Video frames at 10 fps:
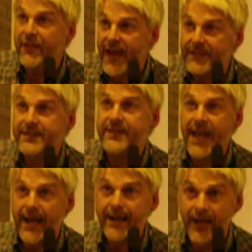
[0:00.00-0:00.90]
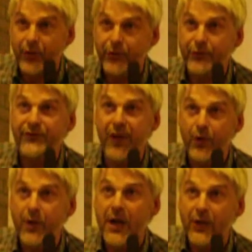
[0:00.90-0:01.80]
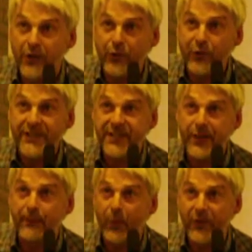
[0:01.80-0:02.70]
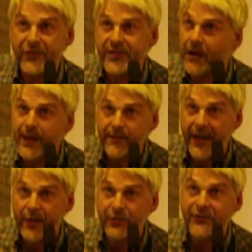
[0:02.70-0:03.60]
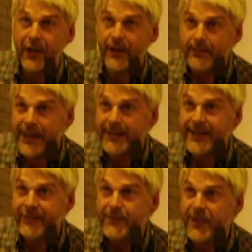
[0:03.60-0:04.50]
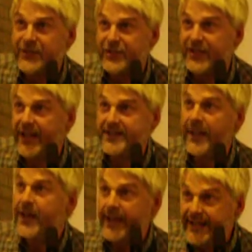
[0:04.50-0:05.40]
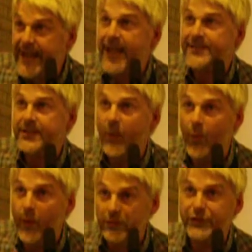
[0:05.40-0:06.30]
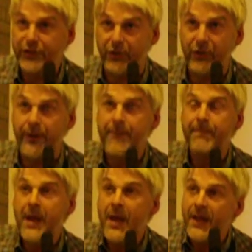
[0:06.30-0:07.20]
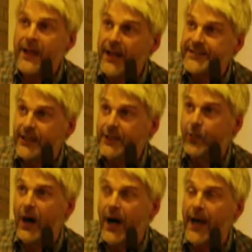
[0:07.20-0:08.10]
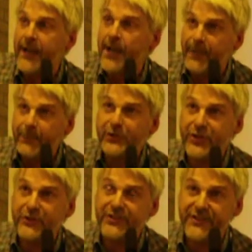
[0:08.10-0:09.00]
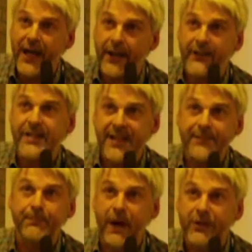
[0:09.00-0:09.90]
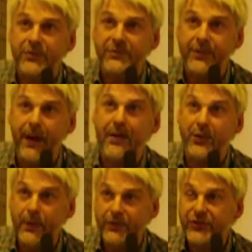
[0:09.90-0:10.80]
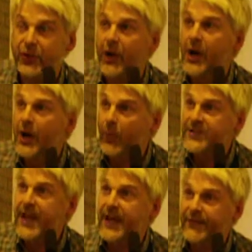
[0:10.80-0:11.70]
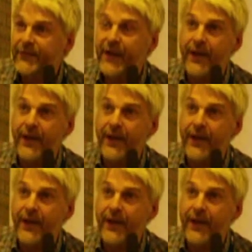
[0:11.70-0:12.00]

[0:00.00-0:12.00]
That's get Gove. So Gove is the number one target, but I'm glad Kevin mentioned it, get Wilshaw. I'll tell you why. People should understand, yes, Sir Michael Wilshaw was the head of